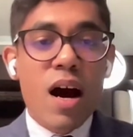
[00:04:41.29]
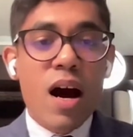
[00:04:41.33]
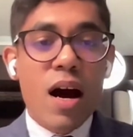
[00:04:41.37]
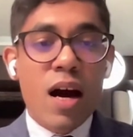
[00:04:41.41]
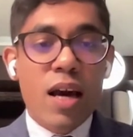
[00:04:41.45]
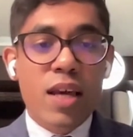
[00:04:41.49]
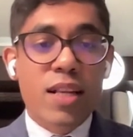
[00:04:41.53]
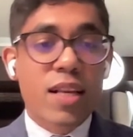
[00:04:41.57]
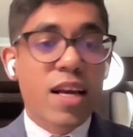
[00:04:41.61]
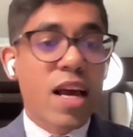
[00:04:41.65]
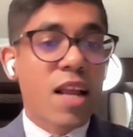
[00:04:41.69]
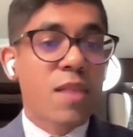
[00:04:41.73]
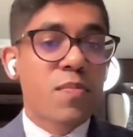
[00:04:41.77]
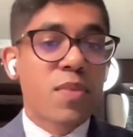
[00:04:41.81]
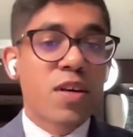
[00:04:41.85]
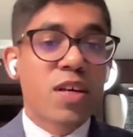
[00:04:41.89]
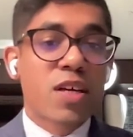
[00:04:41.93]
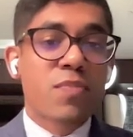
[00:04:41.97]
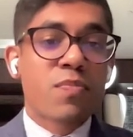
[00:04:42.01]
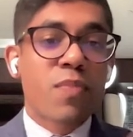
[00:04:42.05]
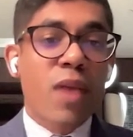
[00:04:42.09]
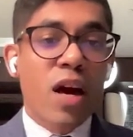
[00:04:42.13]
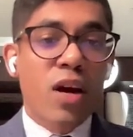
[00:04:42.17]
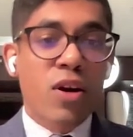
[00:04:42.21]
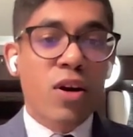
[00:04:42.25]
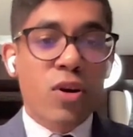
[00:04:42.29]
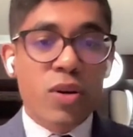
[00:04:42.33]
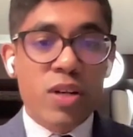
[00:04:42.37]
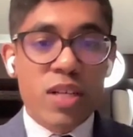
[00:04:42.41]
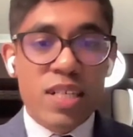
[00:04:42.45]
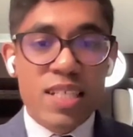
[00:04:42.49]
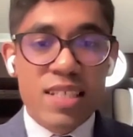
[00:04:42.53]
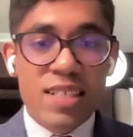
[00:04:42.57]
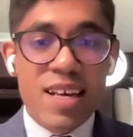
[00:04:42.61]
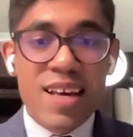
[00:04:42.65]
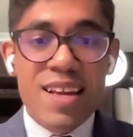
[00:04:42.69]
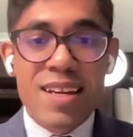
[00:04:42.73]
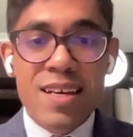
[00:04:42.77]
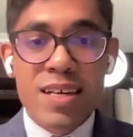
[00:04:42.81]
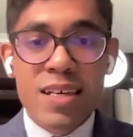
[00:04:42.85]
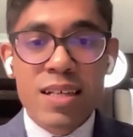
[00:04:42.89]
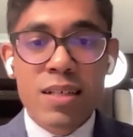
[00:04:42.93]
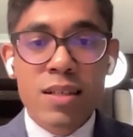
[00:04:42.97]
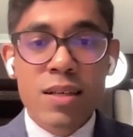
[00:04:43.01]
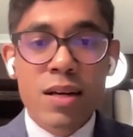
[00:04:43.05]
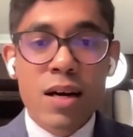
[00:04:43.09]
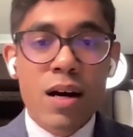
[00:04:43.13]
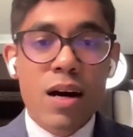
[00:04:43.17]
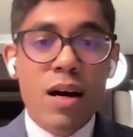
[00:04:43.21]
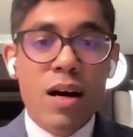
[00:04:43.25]
It can be a buyer or a
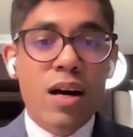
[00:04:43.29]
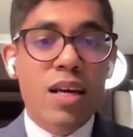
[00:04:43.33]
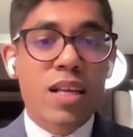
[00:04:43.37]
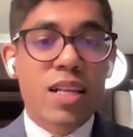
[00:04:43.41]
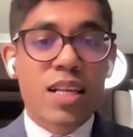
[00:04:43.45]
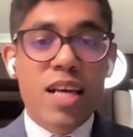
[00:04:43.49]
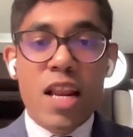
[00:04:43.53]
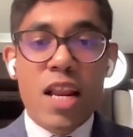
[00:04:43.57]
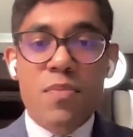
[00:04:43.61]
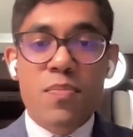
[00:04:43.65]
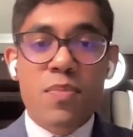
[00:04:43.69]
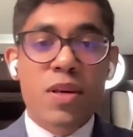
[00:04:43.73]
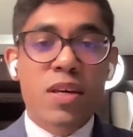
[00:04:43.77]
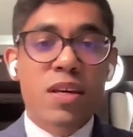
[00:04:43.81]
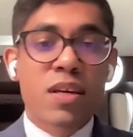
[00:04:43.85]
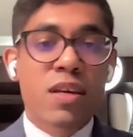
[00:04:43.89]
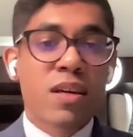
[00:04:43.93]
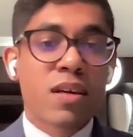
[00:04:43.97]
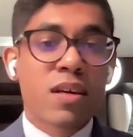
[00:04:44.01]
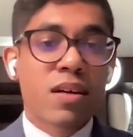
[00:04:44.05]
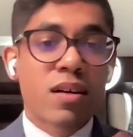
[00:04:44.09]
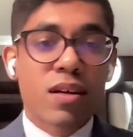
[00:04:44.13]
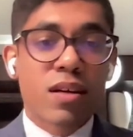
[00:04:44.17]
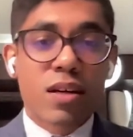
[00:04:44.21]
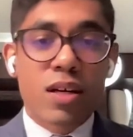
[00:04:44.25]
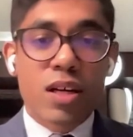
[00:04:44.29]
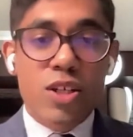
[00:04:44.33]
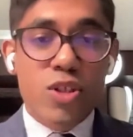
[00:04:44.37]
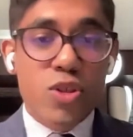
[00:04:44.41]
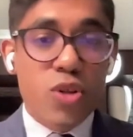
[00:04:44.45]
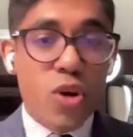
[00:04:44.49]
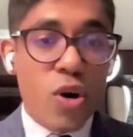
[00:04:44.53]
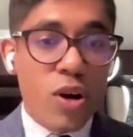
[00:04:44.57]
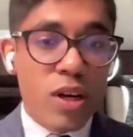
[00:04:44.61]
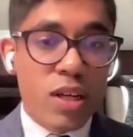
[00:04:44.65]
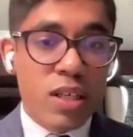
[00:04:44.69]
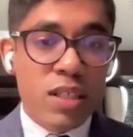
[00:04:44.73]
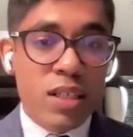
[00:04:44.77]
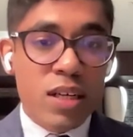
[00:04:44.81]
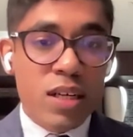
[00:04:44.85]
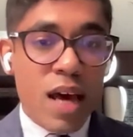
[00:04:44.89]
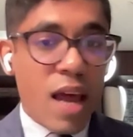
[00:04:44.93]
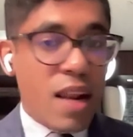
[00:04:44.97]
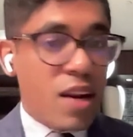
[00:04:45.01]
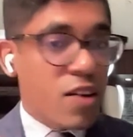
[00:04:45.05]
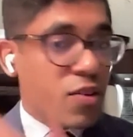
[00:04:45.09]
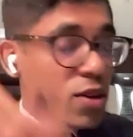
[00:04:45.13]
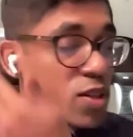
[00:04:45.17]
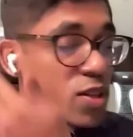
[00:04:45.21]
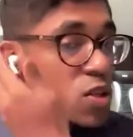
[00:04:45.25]
seller, it can be a donor
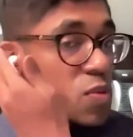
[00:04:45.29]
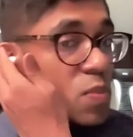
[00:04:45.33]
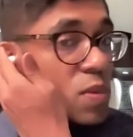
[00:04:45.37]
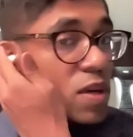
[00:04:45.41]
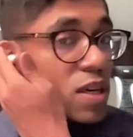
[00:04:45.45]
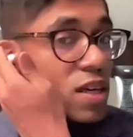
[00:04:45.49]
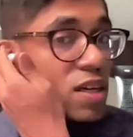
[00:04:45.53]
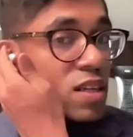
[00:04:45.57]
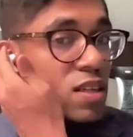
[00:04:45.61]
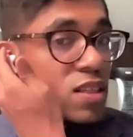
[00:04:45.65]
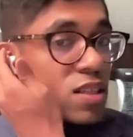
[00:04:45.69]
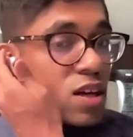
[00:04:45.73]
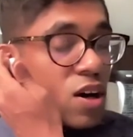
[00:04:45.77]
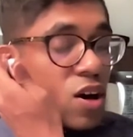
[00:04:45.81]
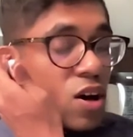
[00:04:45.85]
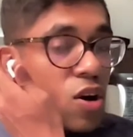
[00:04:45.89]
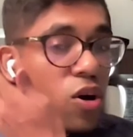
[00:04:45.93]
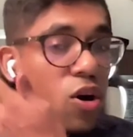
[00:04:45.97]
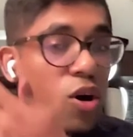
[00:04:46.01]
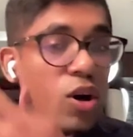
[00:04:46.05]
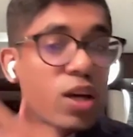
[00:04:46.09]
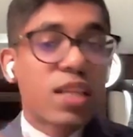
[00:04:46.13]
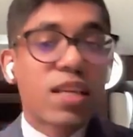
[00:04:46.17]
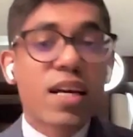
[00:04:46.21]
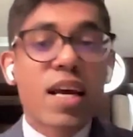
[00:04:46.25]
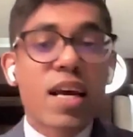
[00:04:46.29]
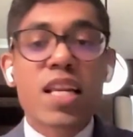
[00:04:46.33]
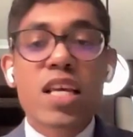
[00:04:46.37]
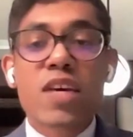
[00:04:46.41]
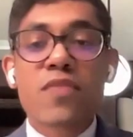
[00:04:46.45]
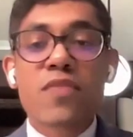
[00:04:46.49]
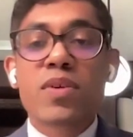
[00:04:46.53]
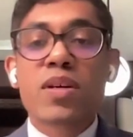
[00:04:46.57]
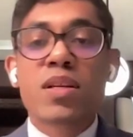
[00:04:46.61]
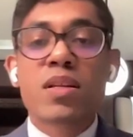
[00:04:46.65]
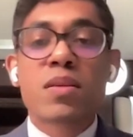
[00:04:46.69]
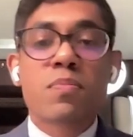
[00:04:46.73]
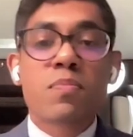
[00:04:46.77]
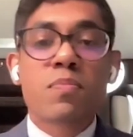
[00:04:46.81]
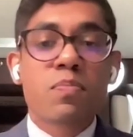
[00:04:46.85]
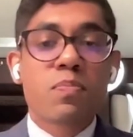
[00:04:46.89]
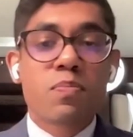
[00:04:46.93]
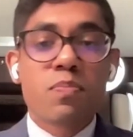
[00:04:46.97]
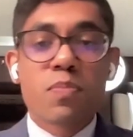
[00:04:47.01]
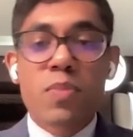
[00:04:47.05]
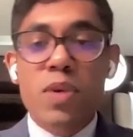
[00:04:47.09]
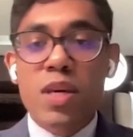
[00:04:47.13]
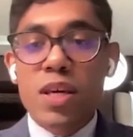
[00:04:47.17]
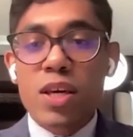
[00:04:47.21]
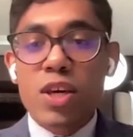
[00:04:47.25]
and a recipient, or it can even
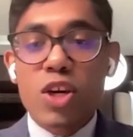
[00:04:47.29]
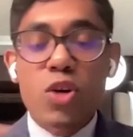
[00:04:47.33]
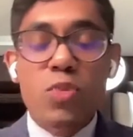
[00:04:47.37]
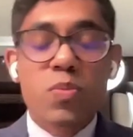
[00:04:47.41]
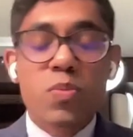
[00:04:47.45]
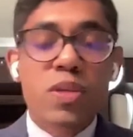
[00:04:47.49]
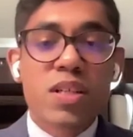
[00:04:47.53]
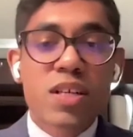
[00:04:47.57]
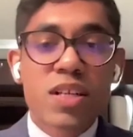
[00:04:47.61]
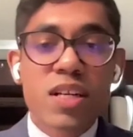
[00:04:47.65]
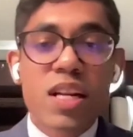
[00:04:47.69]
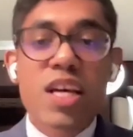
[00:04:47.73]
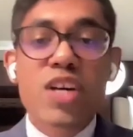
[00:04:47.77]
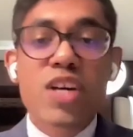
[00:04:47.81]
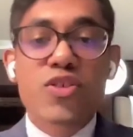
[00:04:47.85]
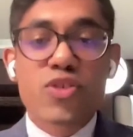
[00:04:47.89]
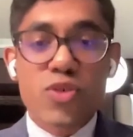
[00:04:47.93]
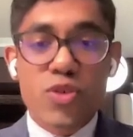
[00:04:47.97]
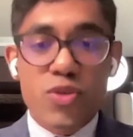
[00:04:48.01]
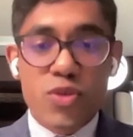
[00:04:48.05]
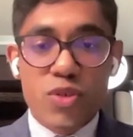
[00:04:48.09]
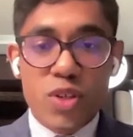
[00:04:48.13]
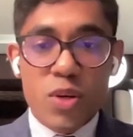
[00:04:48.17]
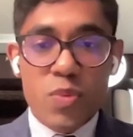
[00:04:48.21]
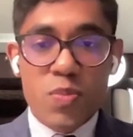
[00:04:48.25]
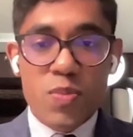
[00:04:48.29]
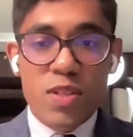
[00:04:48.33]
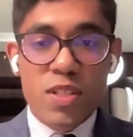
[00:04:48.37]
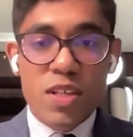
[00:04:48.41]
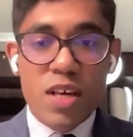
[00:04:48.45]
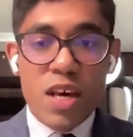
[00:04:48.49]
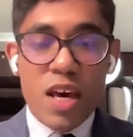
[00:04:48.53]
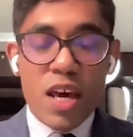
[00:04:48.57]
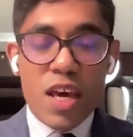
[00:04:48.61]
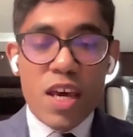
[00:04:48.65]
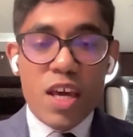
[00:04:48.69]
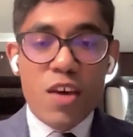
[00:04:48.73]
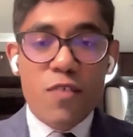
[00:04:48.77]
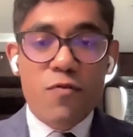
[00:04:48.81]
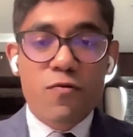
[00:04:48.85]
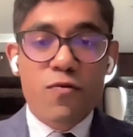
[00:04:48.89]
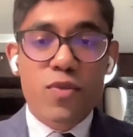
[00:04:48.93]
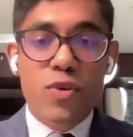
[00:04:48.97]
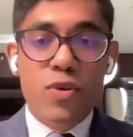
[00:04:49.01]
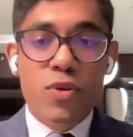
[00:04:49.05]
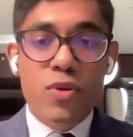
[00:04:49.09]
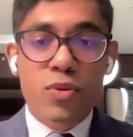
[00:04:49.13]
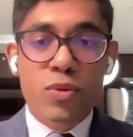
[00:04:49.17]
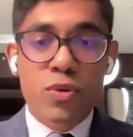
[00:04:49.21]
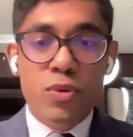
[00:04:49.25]
be human relationships.
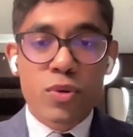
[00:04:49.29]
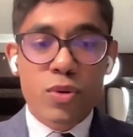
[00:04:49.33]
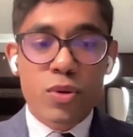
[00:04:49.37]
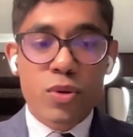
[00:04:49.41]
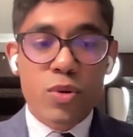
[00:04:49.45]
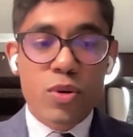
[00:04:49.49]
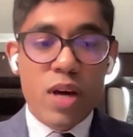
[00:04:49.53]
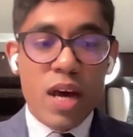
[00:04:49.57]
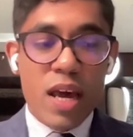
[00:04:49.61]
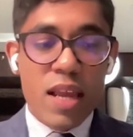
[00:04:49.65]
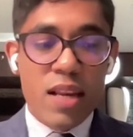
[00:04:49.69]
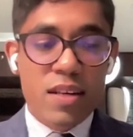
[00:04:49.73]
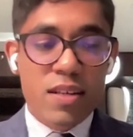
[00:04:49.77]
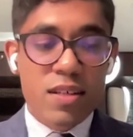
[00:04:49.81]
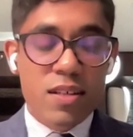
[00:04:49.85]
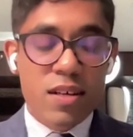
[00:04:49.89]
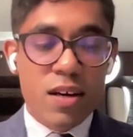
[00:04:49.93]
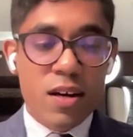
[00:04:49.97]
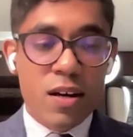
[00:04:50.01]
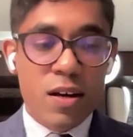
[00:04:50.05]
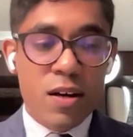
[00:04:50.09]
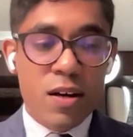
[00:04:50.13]
If you look at